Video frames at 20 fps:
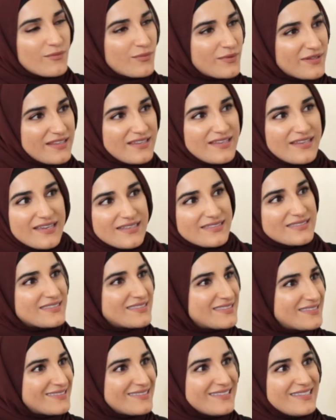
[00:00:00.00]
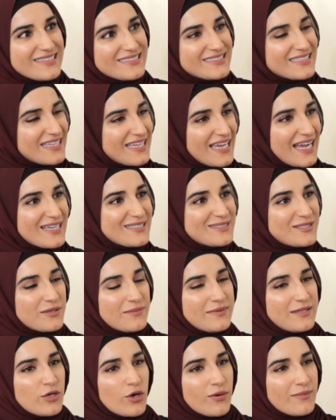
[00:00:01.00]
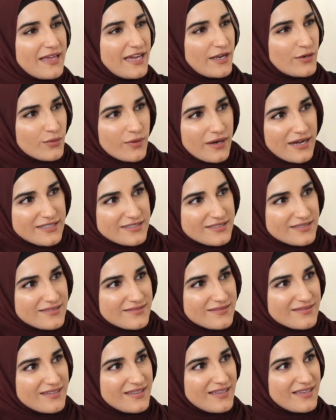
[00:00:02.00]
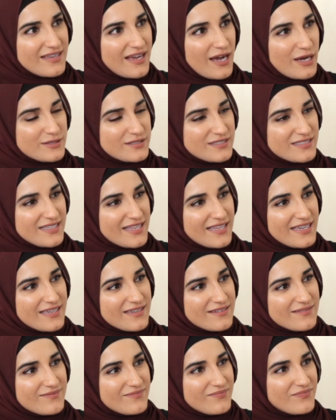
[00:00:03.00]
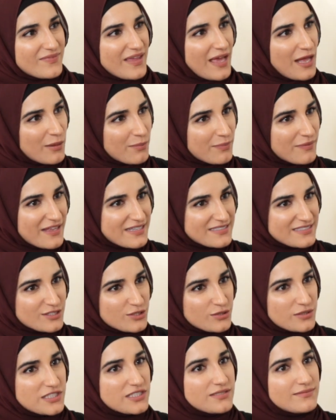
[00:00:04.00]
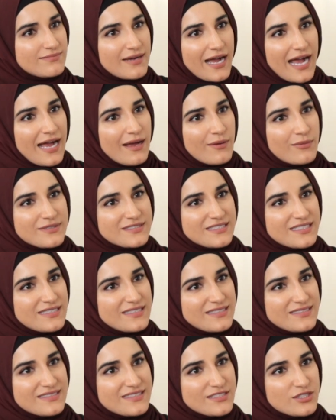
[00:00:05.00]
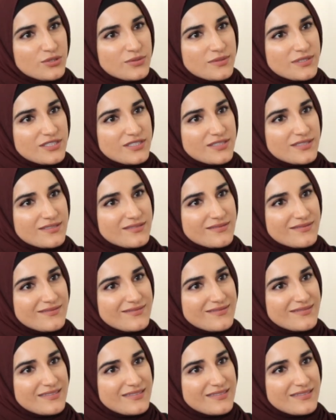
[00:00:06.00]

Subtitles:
with the yin to the yang, do you know what I mean? Normally I know how to like help that situation, but I wasn't in a situation.